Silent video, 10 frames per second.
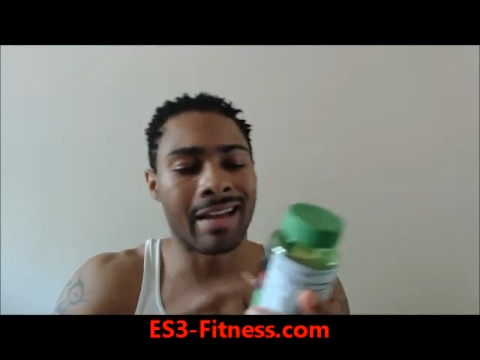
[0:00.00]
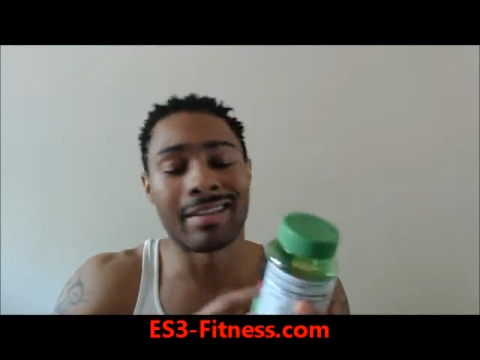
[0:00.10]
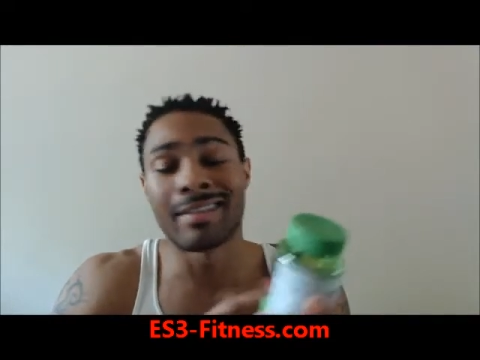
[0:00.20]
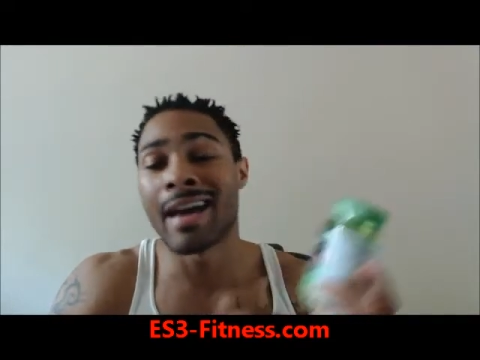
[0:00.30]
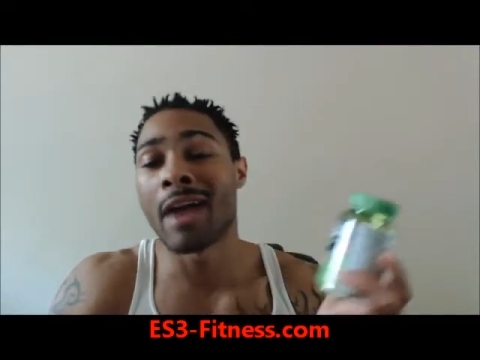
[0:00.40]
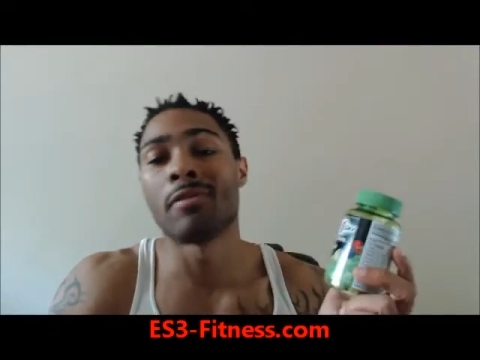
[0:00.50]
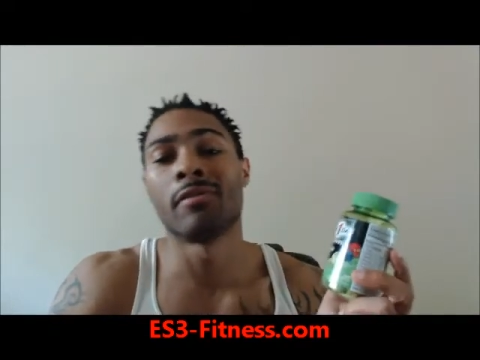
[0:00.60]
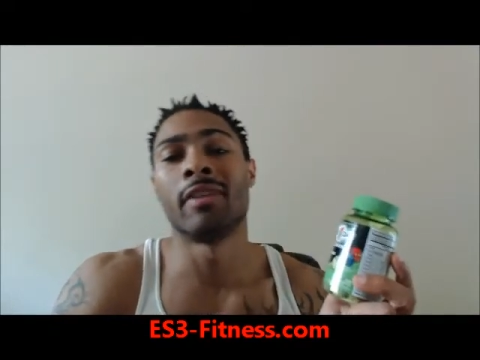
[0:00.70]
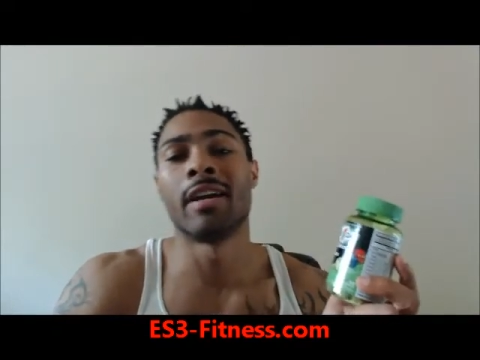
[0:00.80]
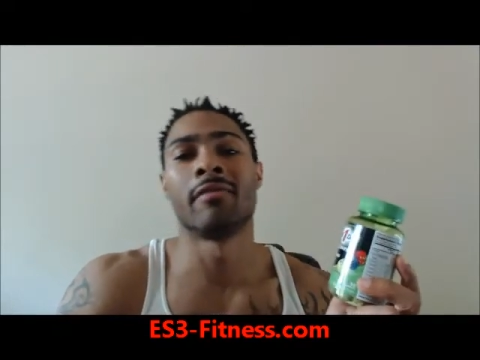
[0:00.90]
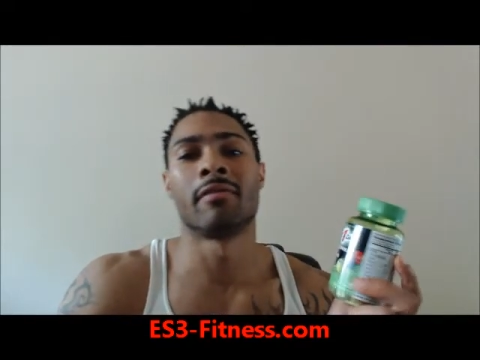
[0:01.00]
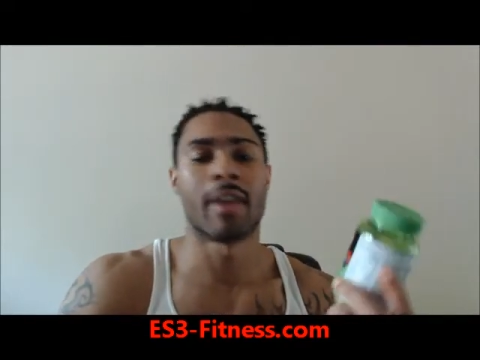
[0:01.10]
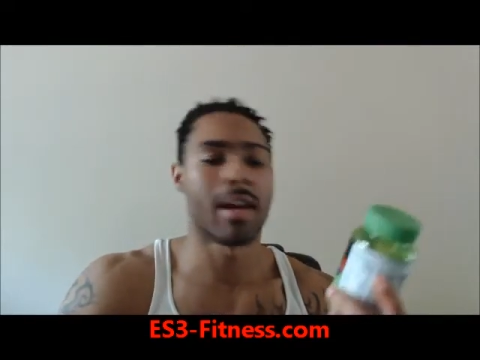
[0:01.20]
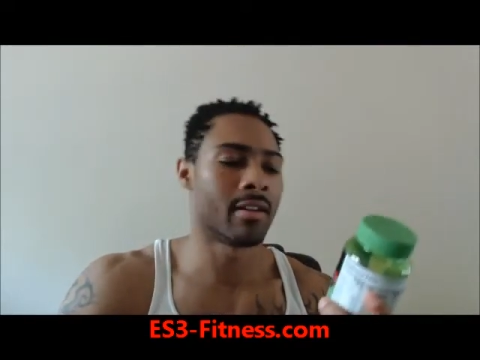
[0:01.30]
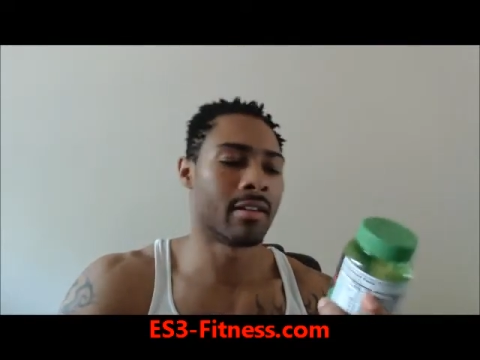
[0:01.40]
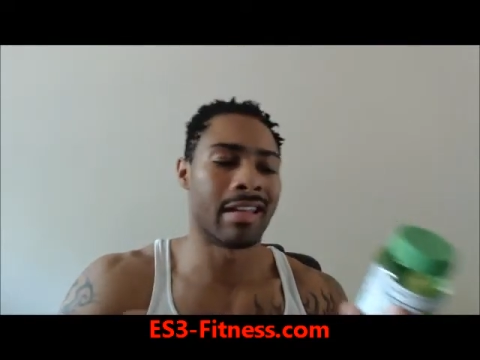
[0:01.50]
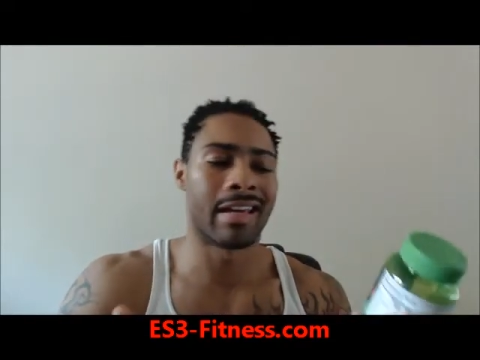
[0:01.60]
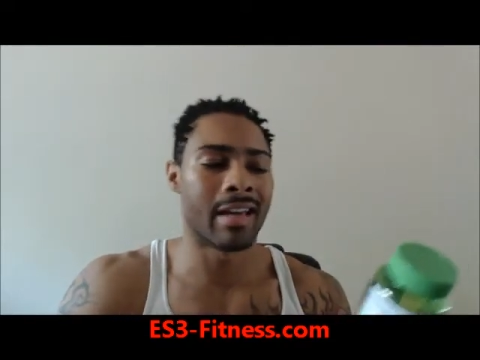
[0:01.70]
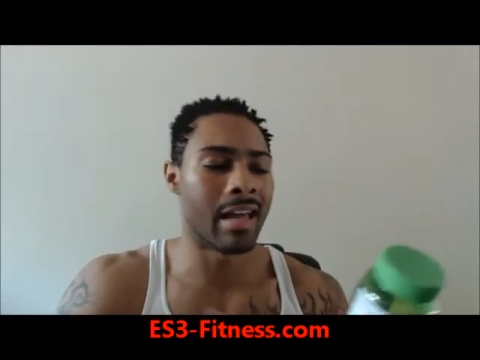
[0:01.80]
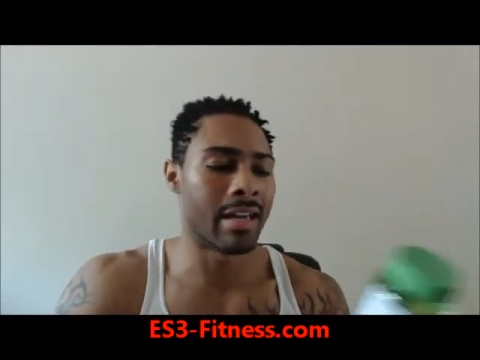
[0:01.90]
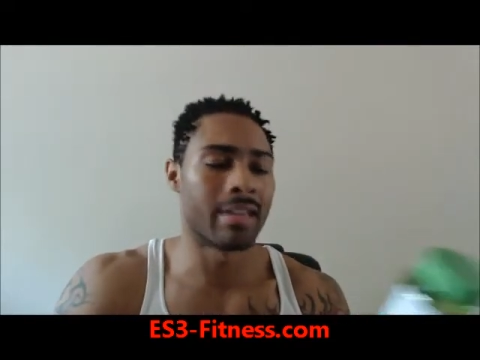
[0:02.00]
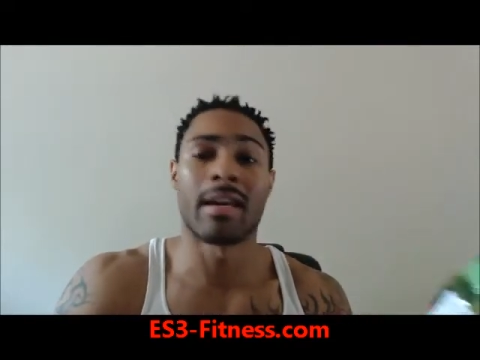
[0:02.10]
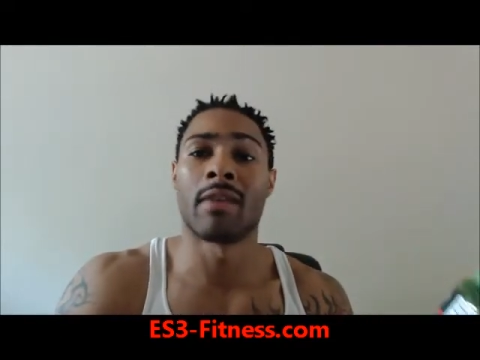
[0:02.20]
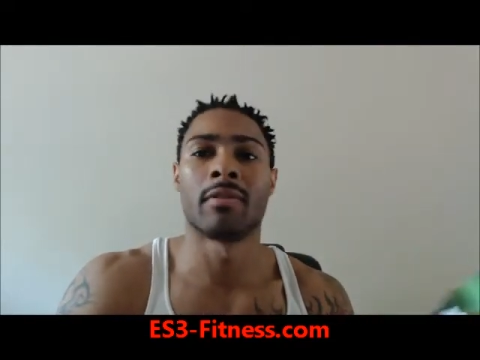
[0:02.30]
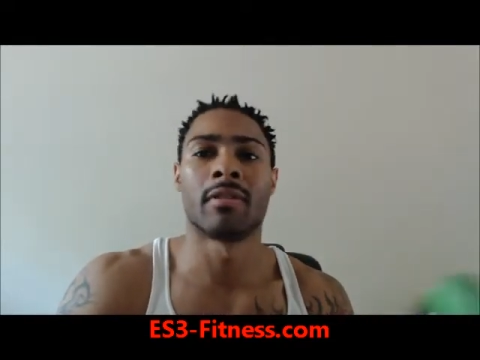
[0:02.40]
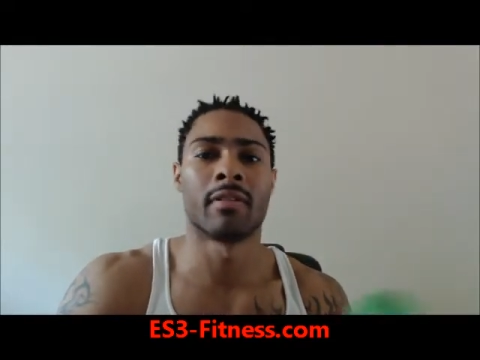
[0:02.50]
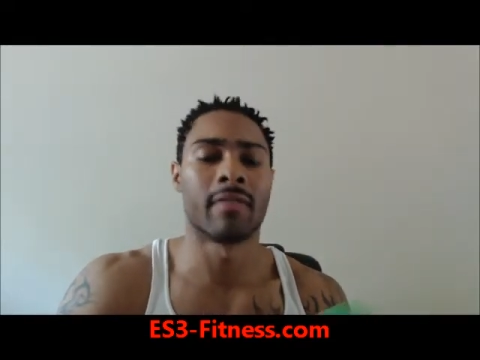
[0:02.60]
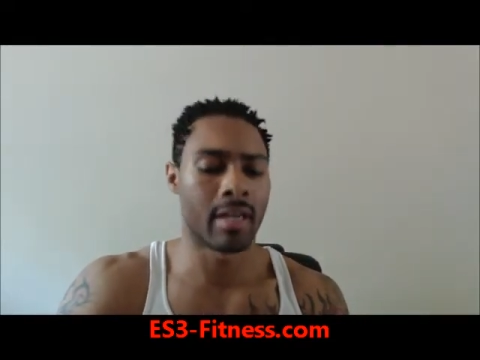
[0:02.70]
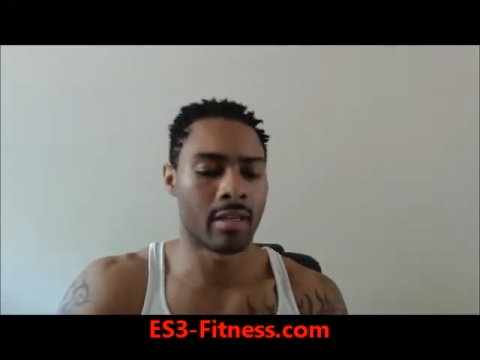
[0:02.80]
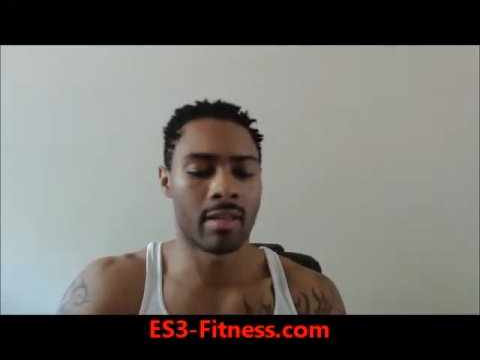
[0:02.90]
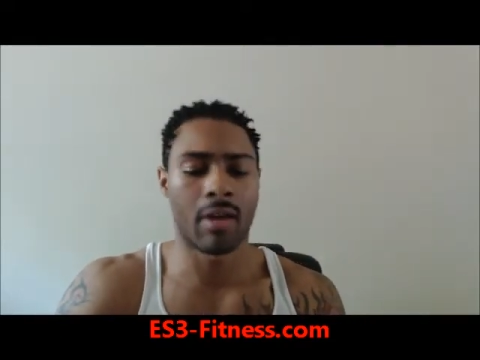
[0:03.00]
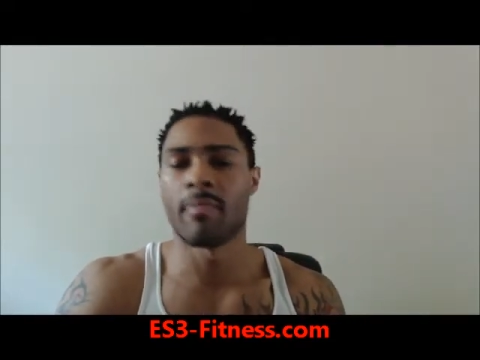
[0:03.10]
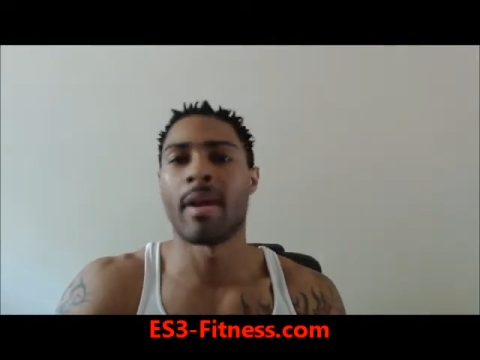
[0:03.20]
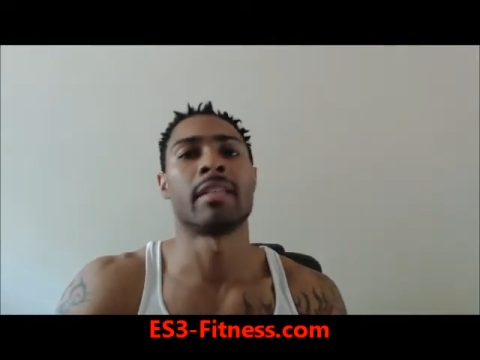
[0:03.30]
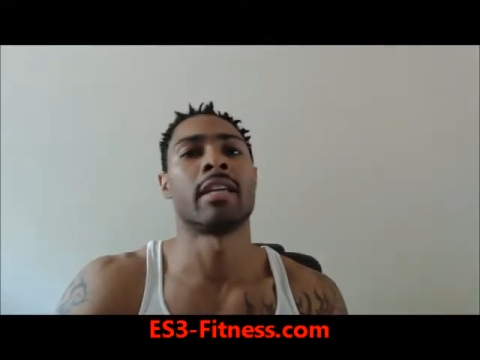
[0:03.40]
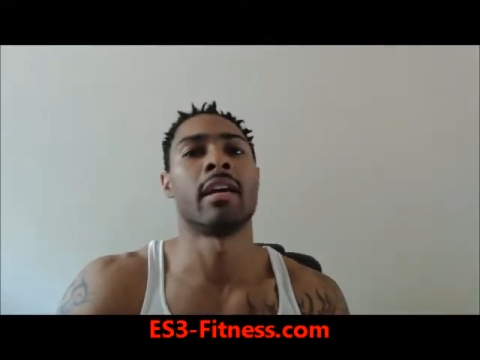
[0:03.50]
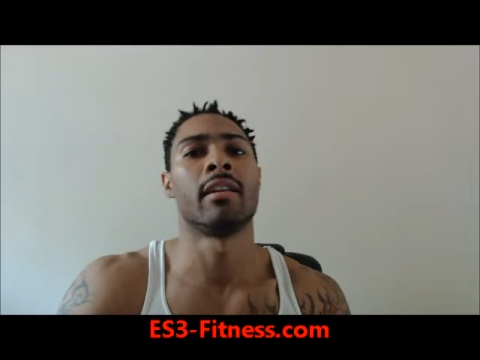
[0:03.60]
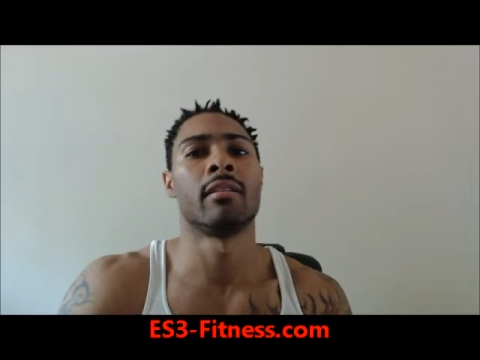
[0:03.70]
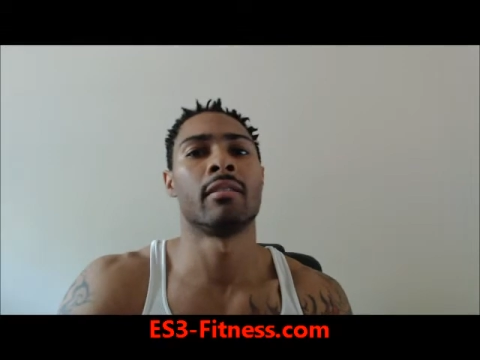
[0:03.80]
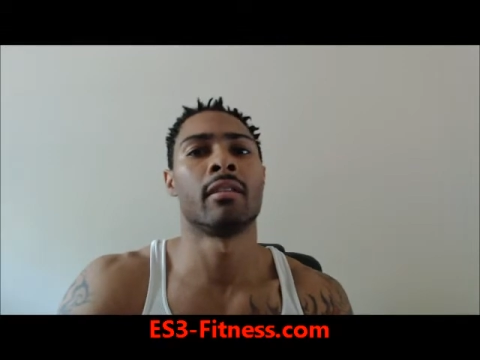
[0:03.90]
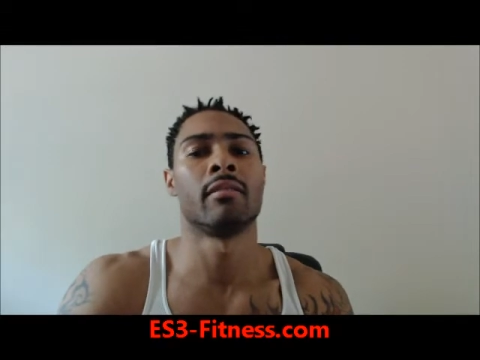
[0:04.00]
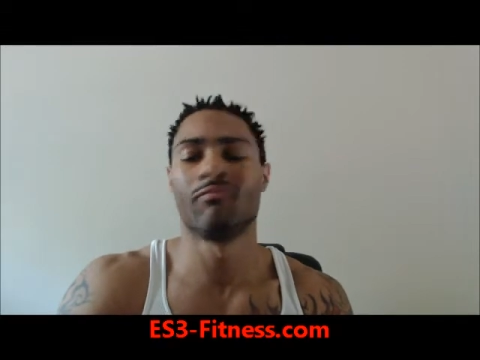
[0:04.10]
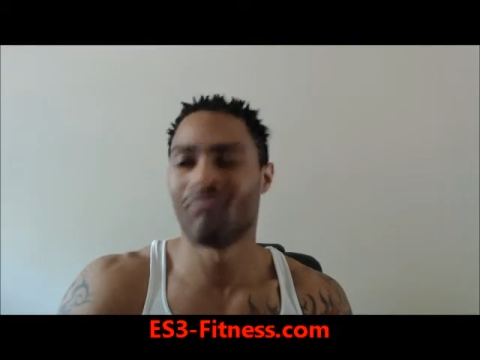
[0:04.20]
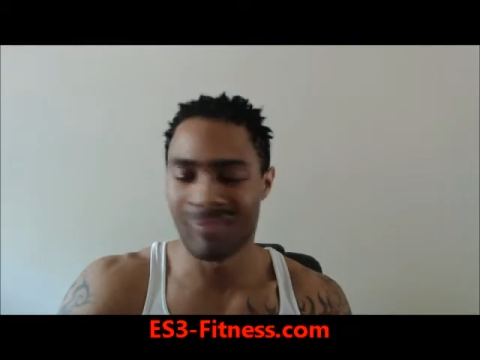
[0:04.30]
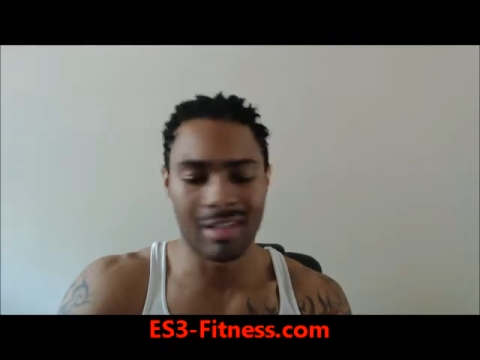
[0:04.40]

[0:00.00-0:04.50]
I got the sour flavor, right? Cause I like I like sour stuff, like Sour Patch Candy and stuff.